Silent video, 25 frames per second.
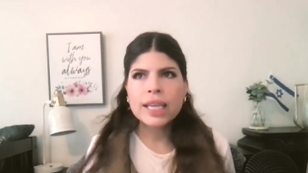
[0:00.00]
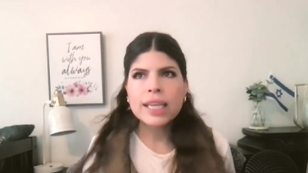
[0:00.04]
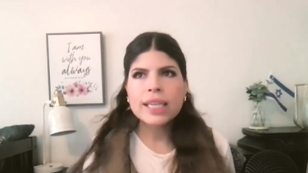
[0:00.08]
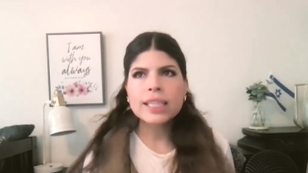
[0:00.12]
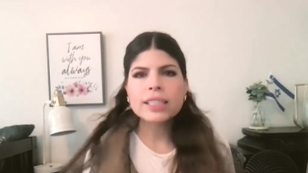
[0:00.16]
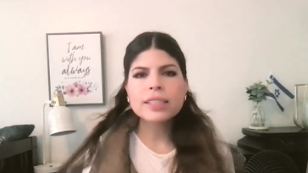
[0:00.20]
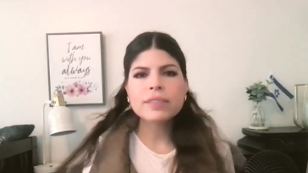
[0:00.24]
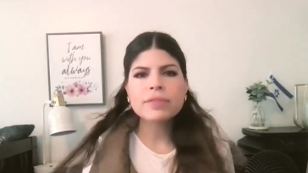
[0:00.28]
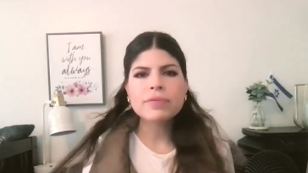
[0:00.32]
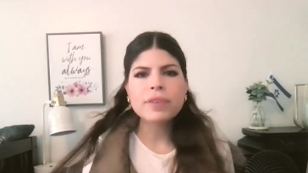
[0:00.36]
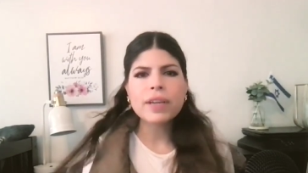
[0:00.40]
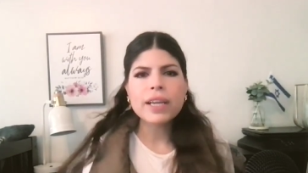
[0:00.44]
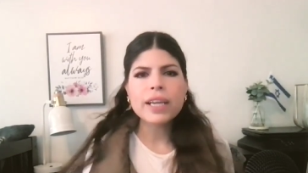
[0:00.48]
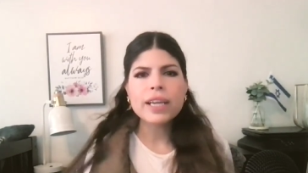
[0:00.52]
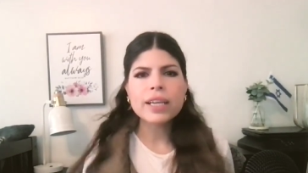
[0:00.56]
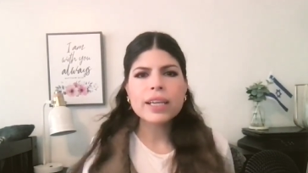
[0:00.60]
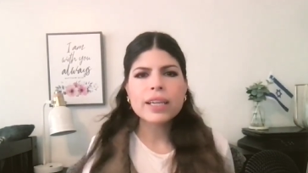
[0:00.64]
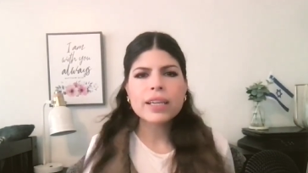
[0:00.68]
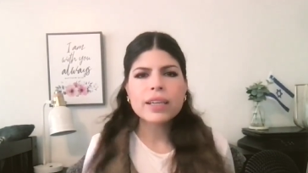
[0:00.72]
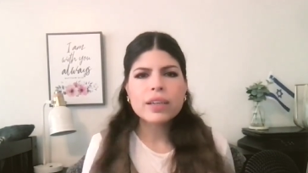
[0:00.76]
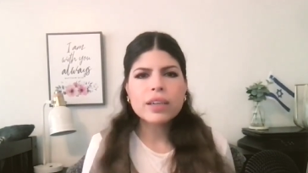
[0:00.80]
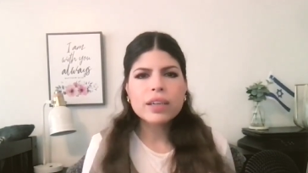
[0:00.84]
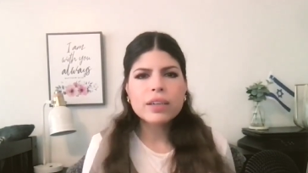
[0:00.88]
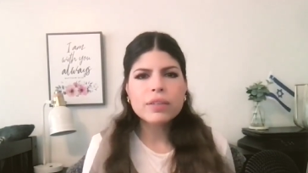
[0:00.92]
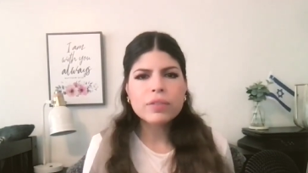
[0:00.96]
his
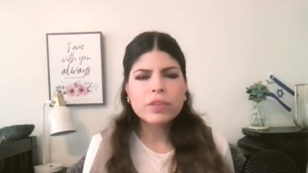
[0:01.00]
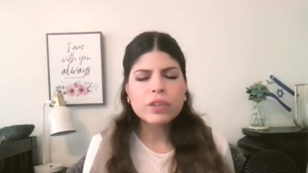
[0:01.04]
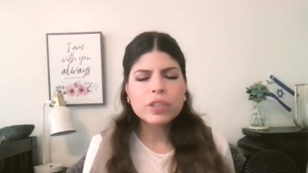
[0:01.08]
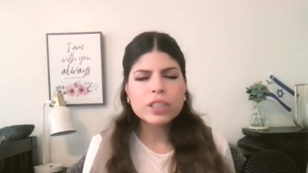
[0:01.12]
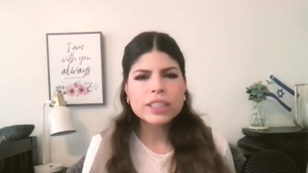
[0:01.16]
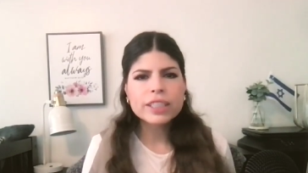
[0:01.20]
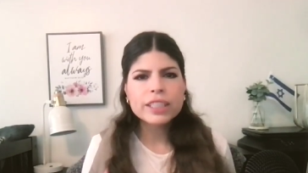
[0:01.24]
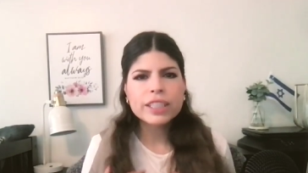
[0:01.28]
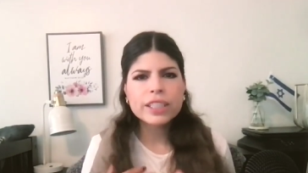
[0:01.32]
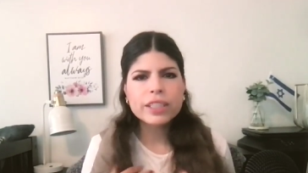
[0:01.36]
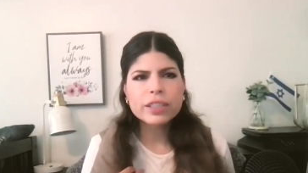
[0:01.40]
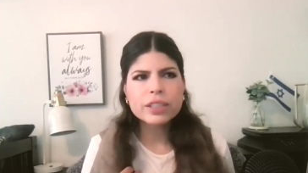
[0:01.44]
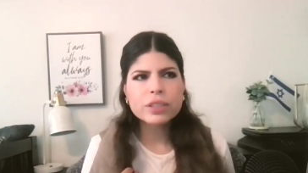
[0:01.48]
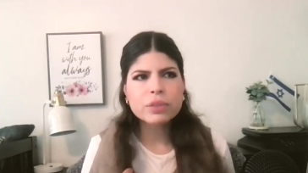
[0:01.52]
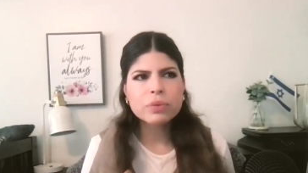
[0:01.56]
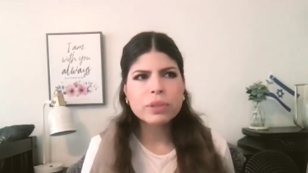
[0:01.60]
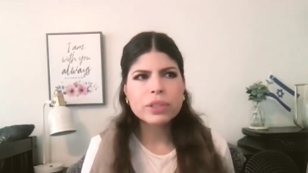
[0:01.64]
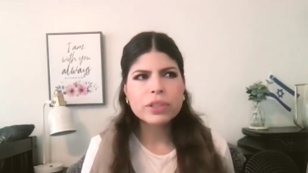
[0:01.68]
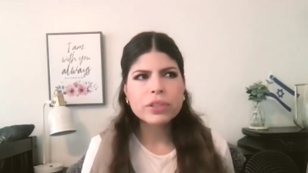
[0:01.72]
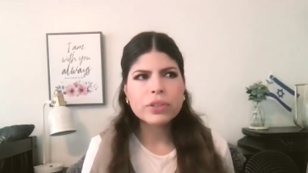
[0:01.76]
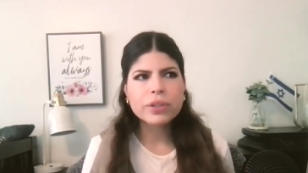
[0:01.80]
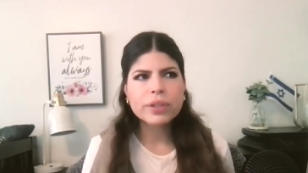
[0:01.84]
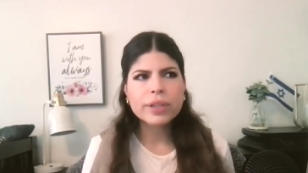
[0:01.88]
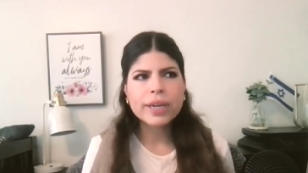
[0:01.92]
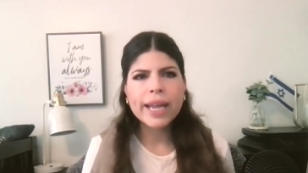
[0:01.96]
feet of her tears
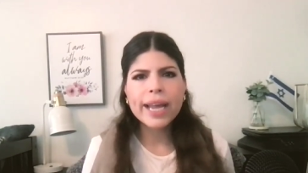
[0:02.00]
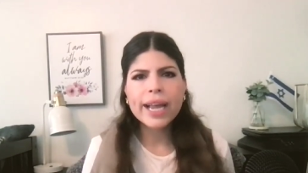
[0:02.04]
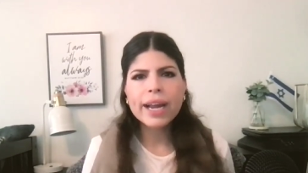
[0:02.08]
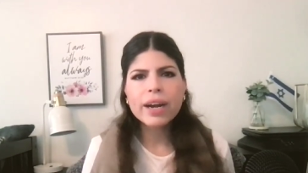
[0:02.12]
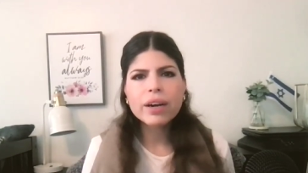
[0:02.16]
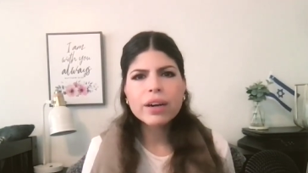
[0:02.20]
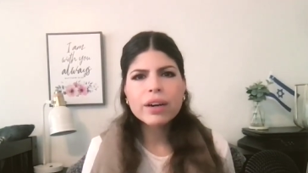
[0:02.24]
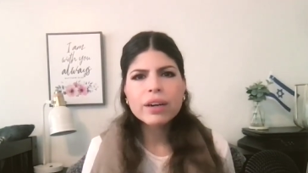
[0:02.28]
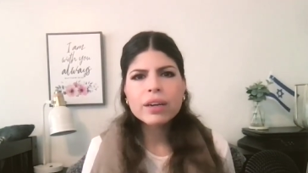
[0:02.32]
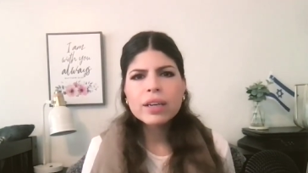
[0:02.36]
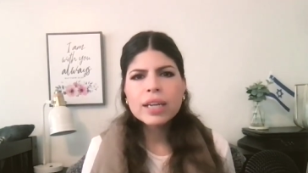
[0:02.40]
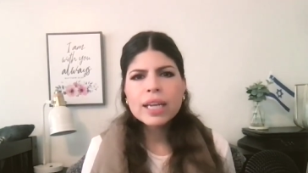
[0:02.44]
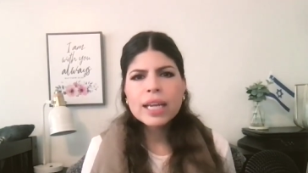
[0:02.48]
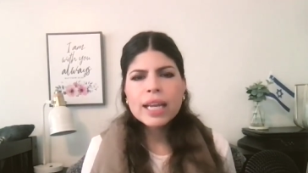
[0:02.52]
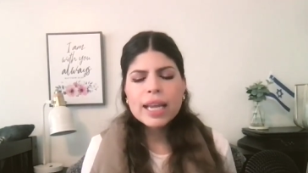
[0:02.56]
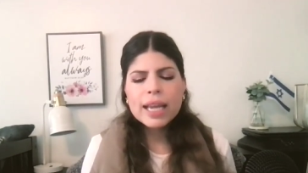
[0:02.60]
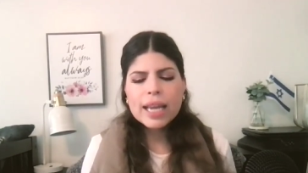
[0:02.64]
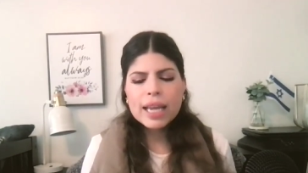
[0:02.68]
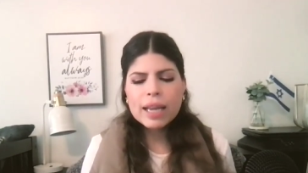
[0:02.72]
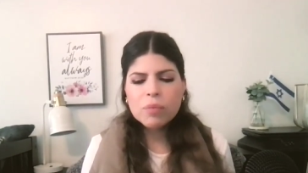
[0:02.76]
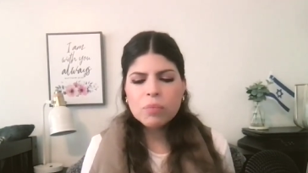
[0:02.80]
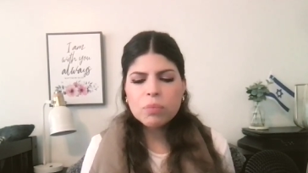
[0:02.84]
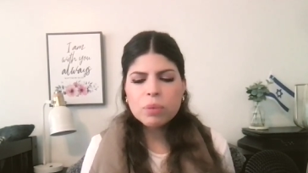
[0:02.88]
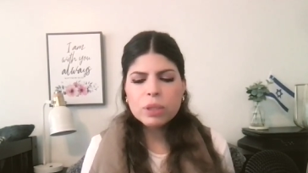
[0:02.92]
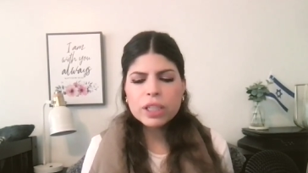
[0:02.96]
with her hair
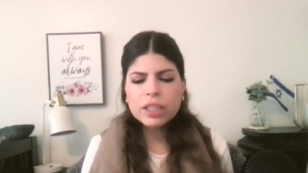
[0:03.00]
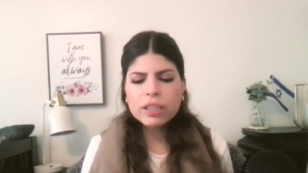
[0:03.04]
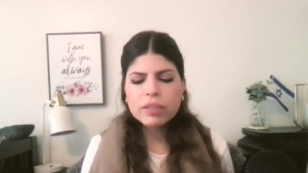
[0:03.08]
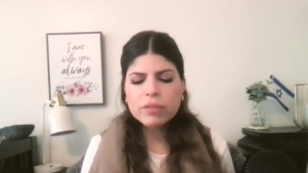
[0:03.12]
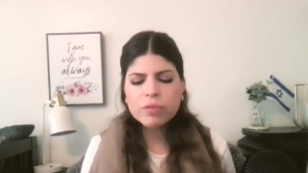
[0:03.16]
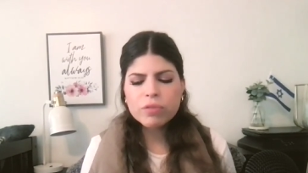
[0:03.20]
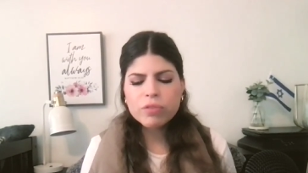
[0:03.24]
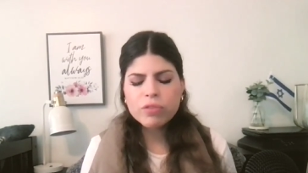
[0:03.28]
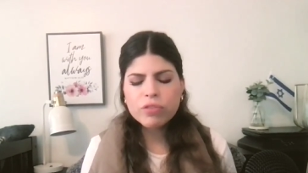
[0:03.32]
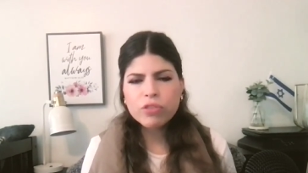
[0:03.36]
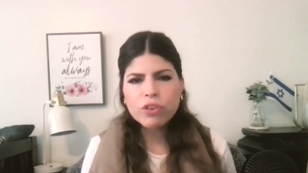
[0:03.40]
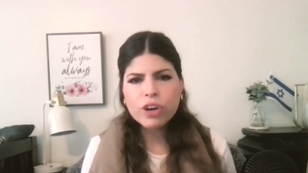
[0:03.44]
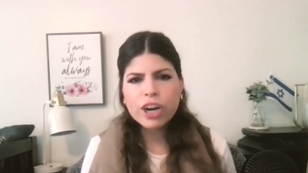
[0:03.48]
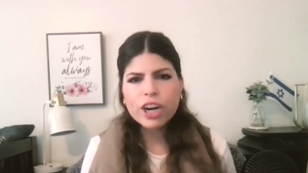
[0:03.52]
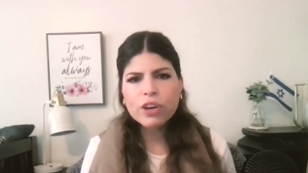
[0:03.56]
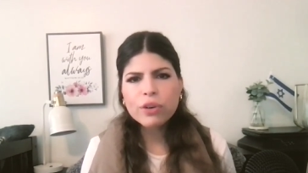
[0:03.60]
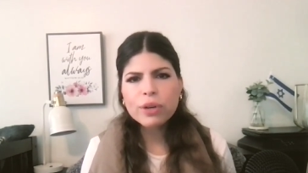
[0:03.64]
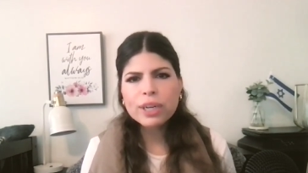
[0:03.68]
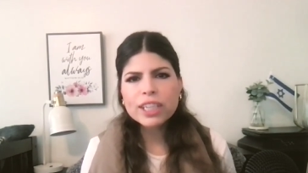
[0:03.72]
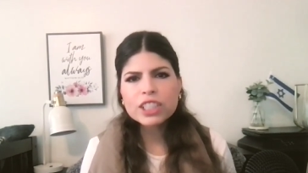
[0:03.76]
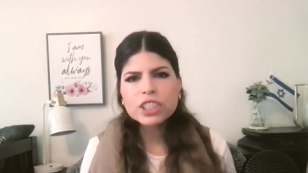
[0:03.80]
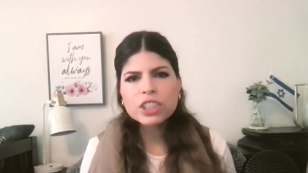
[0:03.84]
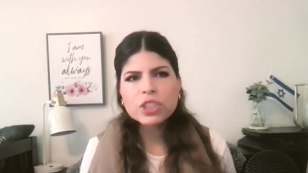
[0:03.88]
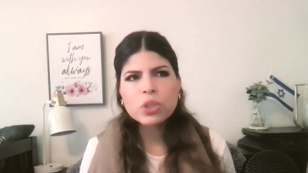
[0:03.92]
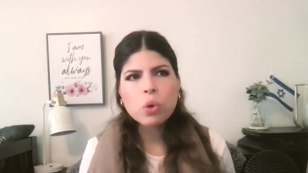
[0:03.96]
and putting
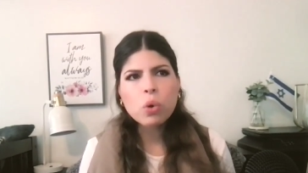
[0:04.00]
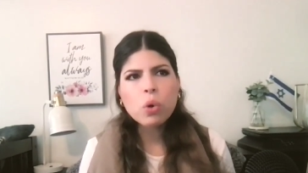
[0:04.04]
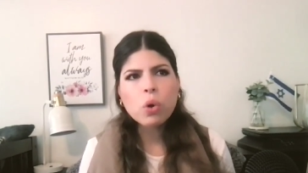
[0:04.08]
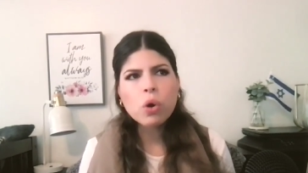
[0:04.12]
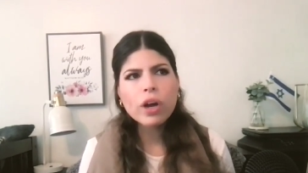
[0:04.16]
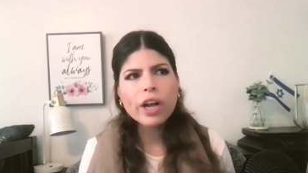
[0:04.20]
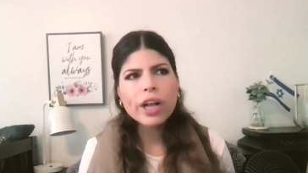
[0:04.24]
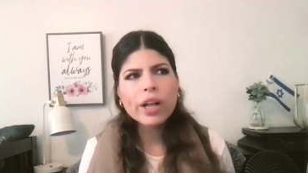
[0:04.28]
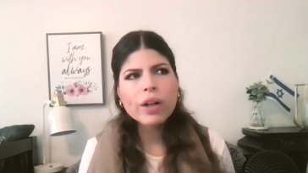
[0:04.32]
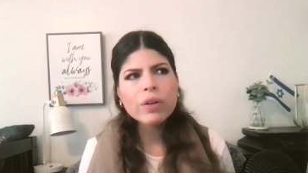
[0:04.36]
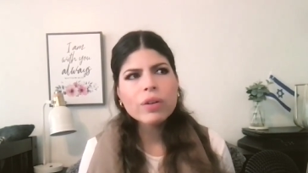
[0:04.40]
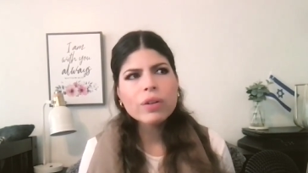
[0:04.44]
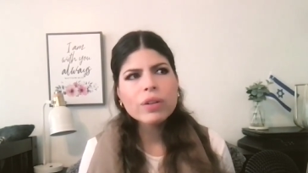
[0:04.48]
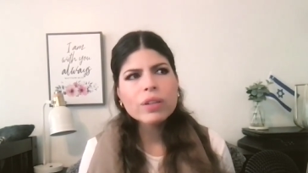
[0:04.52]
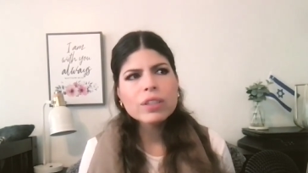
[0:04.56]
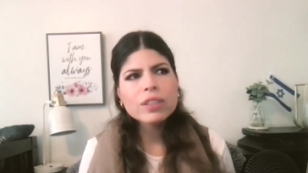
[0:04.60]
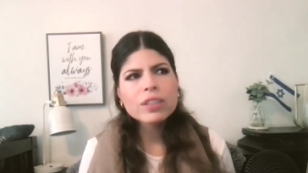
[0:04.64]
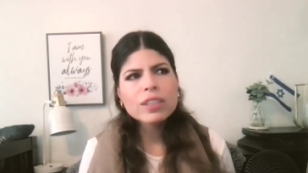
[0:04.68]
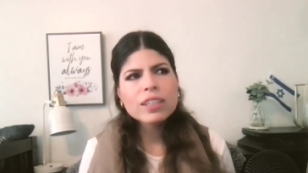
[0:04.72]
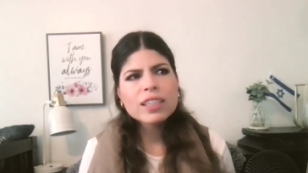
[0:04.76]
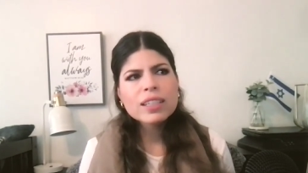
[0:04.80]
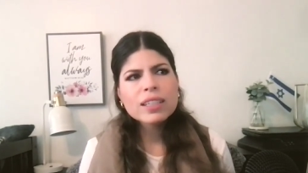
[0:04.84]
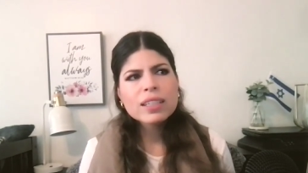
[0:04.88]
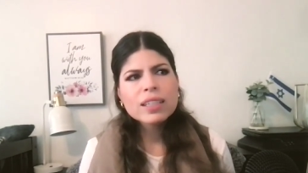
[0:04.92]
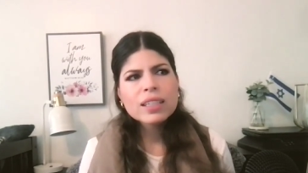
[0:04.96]
fragrant oil,
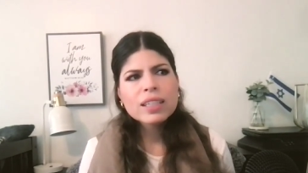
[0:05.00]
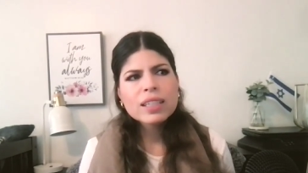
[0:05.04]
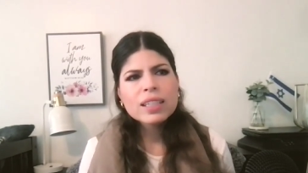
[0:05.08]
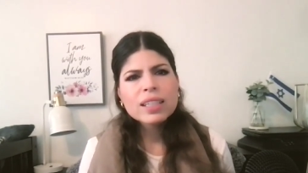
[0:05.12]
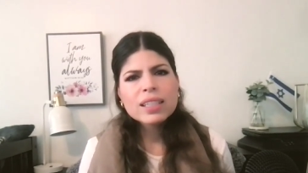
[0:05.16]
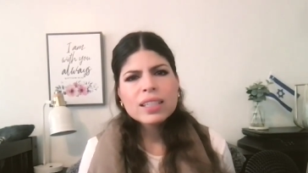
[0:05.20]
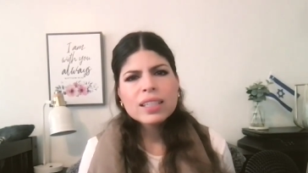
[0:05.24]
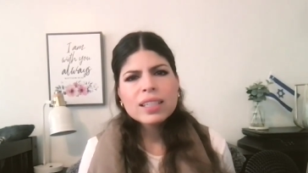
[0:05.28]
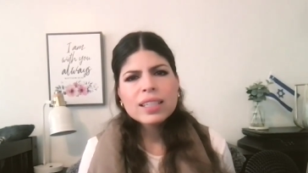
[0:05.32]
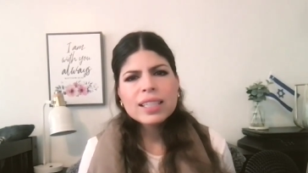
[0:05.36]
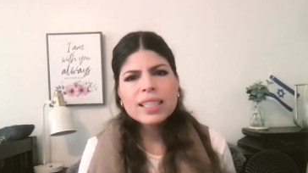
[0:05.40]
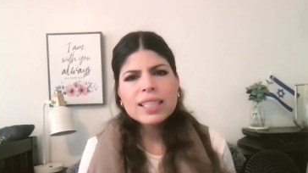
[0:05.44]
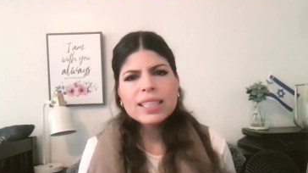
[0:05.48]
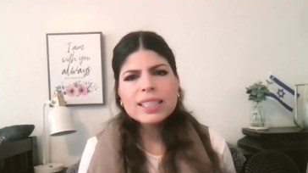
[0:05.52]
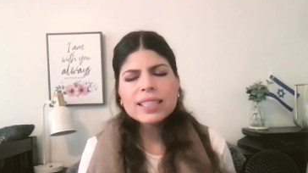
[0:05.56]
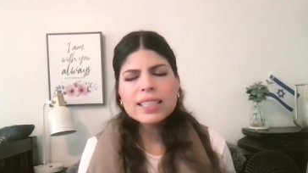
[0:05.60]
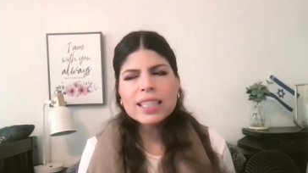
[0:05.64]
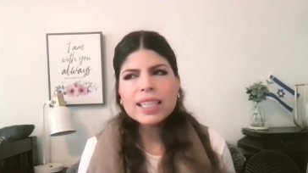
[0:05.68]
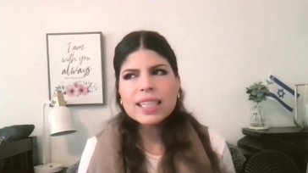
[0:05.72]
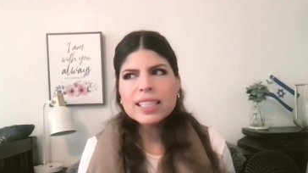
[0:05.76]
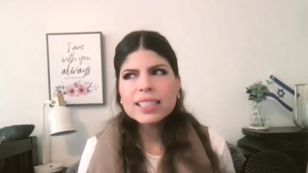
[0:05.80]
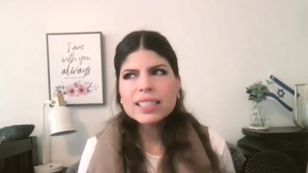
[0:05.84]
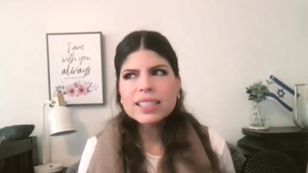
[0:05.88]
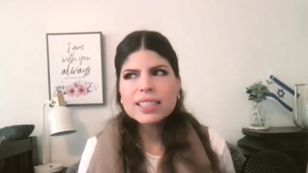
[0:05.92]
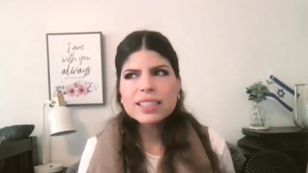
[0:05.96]
he
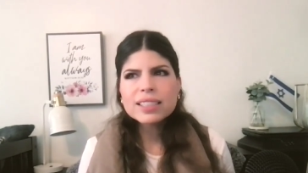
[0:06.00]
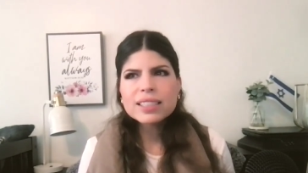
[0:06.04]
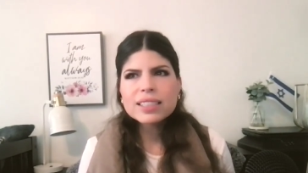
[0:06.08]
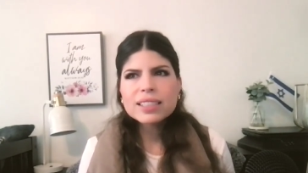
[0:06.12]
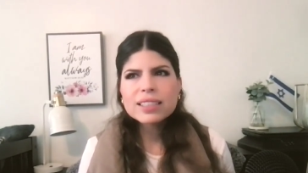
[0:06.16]
says,